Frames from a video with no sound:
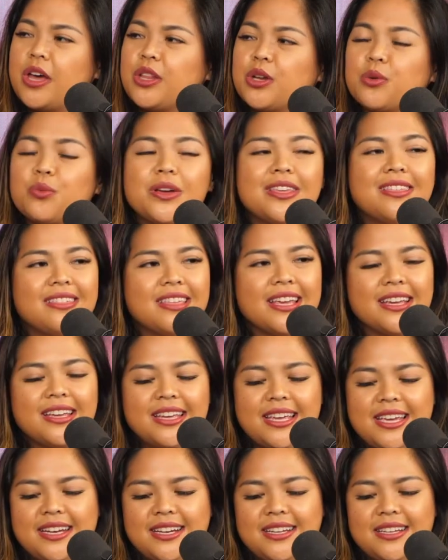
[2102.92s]
we think
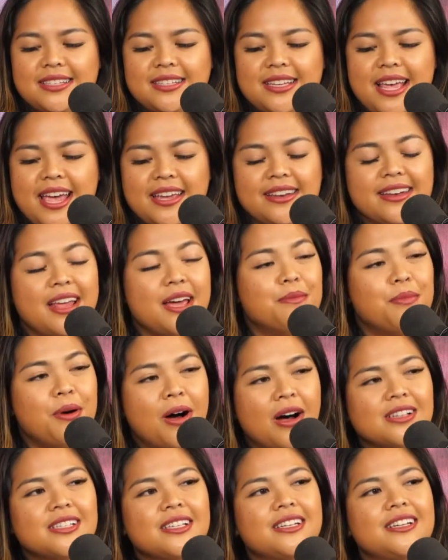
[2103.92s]
it is a net
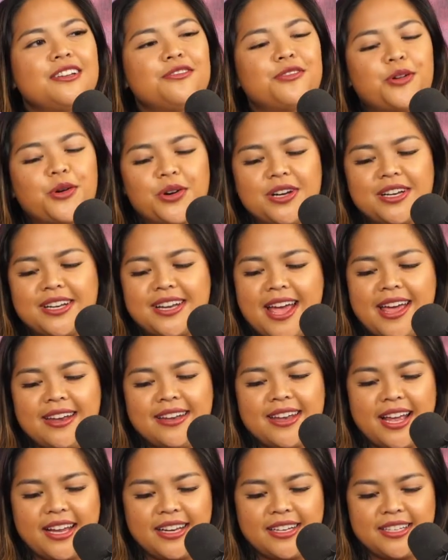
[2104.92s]
positive or a net
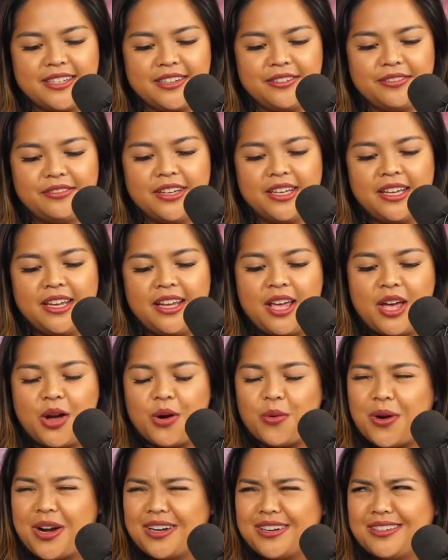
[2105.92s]
negative.
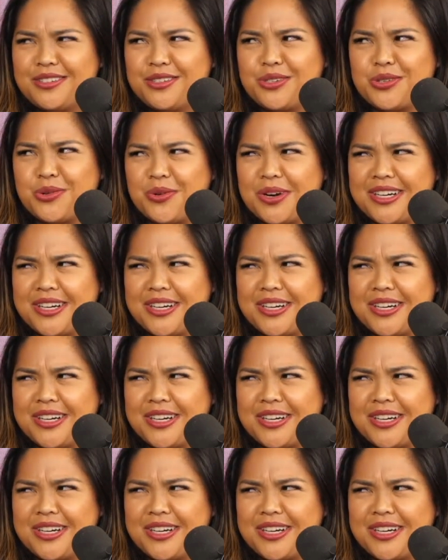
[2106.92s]
Where does 20